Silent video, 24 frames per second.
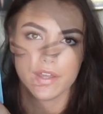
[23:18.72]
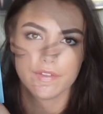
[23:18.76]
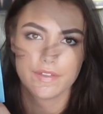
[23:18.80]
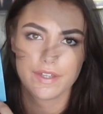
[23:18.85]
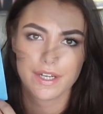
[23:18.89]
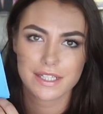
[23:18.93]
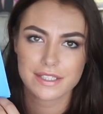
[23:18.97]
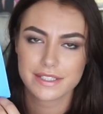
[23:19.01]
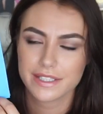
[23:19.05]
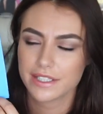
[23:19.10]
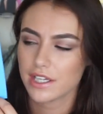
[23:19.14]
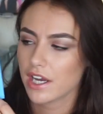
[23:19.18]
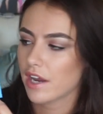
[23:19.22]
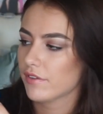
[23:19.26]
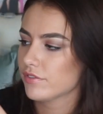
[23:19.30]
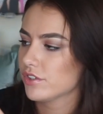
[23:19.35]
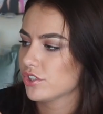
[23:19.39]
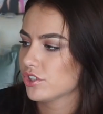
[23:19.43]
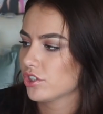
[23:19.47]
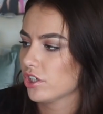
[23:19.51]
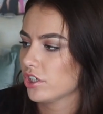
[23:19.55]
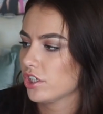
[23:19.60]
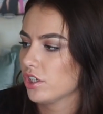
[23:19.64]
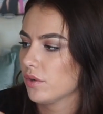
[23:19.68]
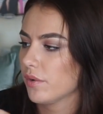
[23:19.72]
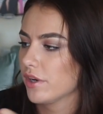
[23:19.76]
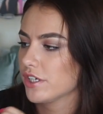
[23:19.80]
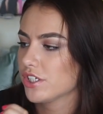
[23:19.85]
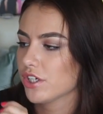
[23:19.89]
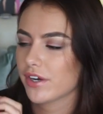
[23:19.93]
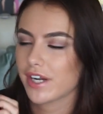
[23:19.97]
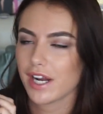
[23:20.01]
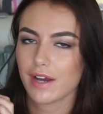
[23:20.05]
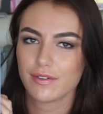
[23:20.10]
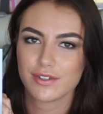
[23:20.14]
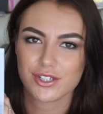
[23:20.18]
The next thing I have to show you, I
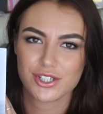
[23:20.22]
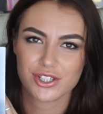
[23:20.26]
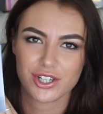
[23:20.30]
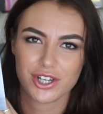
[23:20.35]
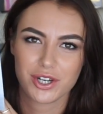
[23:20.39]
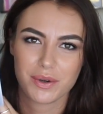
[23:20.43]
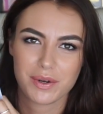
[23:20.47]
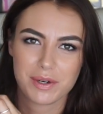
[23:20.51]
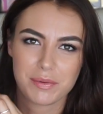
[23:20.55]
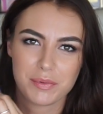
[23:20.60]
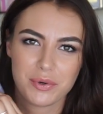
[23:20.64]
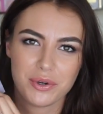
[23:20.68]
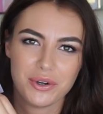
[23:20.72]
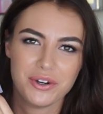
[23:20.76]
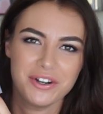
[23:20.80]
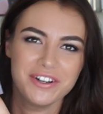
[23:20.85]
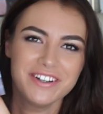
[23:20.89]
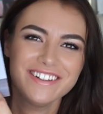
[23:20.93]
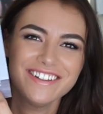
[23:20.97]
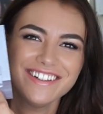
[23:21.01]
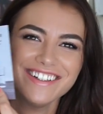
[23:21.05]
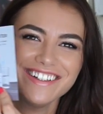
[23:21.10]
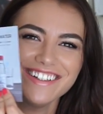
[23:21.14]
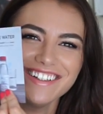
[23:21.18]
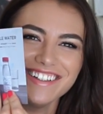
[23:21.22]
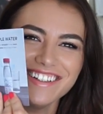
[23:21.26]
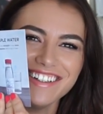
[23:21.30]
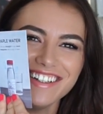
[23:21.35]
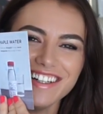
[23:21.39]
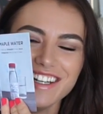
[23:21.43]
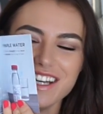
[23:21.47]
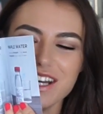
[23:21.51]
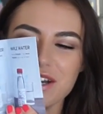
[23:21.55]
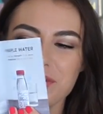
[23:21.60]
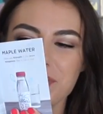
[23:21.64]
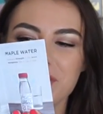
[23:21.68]
don't have to show you anymore
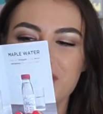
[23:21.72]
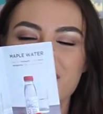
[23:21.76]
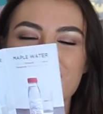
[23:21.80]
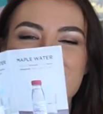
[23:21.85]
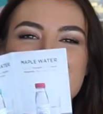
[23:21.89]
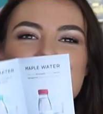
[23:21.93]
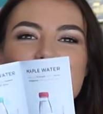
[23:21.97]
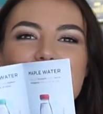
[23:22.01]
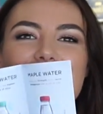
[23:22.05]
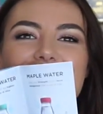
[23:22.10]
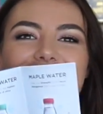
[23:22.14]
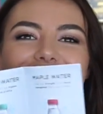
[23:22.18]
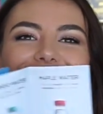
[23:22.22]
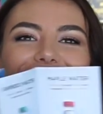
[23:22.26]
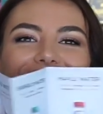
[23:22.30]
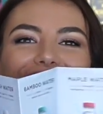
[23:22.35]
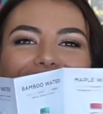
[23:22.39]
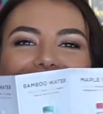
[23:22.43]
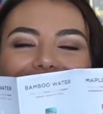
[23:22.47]
because I drank